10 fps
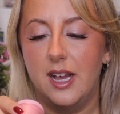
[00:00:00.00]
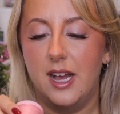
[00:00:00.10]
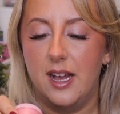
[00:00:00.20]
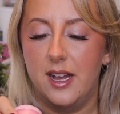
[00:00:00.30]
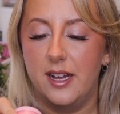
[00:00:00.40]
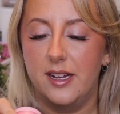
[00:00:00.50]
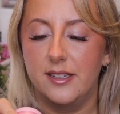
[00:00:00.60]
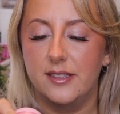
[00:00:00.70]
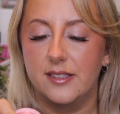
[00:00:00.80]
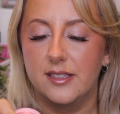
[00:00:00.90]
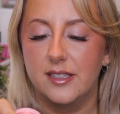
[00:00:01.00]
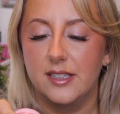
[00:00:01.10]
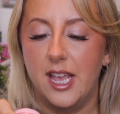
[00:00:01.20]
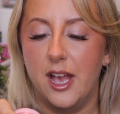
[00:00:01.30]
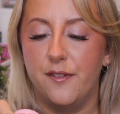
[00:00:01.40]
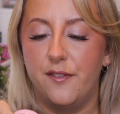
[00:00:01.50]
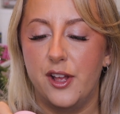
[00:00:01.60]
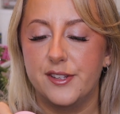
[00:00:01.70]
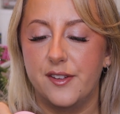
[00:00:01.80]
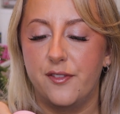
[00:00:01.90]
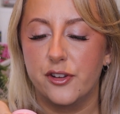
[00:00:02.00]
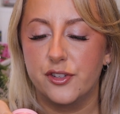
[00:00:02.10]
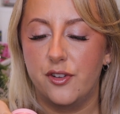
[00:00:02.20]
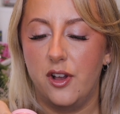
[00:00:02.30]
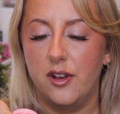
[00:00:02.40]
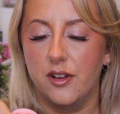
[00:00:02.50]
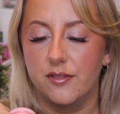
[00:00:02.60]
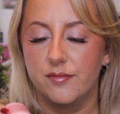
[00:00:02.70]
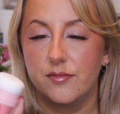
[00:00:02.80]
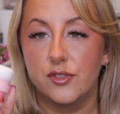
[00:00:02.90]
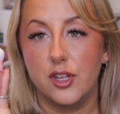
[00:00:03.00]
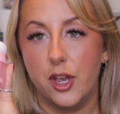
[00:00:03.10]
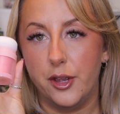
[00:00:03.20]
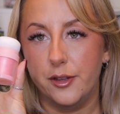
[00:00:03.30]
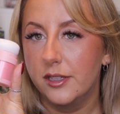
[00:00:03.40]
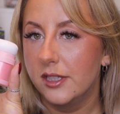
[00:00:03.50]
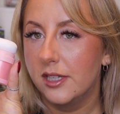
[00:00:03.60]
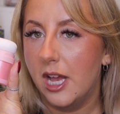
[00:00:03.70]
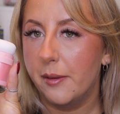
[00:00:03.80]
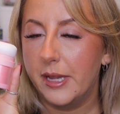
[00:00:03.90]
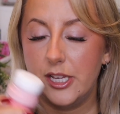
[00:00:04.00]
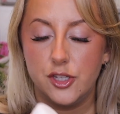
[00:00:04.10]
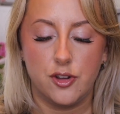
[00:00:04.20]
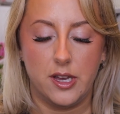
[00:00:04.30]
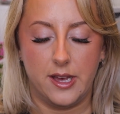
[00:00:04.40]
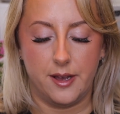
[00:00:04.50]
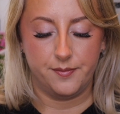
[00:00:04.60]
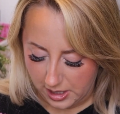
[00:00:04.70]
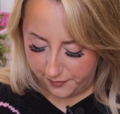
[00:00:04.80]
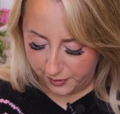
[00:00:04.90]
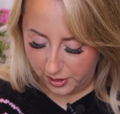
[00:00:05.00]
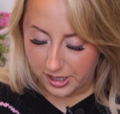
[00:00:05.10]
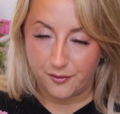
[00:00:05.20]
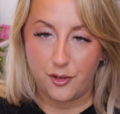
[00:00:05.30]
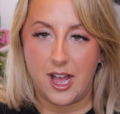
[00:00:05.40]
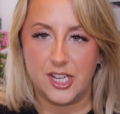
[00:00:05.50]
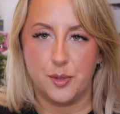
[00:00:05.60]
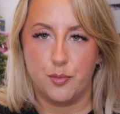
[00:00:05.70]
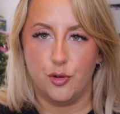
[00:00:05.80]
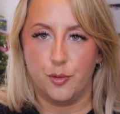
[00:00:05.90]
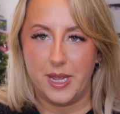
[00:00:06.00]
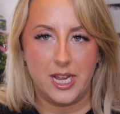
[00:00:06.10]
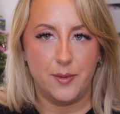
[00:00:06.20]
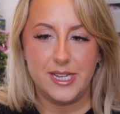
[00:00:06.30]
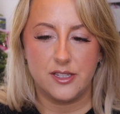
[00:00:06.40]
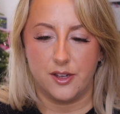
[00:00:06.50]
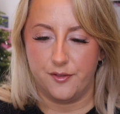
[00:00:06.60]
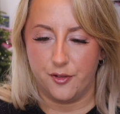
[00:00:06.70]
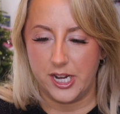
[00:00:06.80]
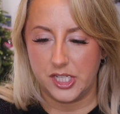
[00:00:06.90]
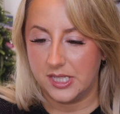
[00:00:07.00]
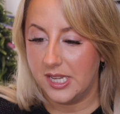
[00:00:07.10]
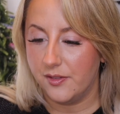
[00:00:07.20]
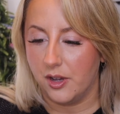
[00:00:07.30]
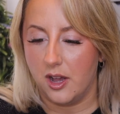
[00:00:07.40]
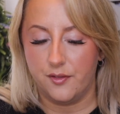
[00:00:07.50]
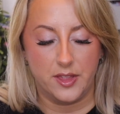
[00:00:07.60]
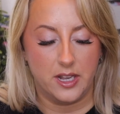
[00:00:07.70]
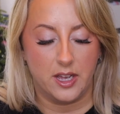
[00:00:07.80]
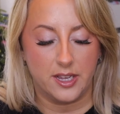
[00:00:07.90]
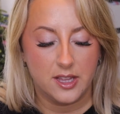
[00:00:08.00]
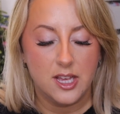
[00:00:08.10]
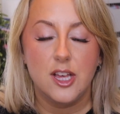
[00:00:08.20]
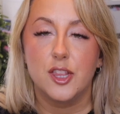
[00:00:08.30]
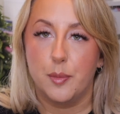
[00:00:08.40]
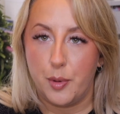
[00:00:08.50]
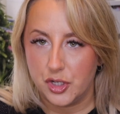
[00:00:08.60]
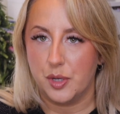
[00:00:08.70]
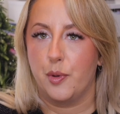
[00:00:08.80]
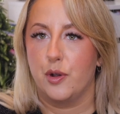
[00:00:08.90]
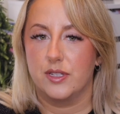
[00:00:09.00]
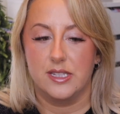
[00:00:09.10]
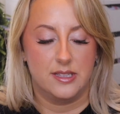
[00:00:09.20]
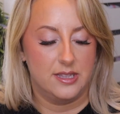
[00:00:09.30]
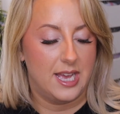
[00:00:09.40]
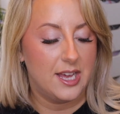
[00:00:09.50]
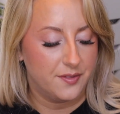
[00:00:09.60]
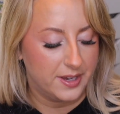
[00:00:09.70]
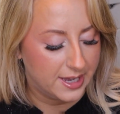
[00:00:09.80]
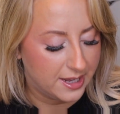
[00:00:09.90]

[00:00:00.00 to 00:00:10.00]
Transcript: and yeah, flirty flush of colour. So I'm keen to try that. I feel like I've not actually brought Plouise stuff for ages either, other than like the budget boxes and the advent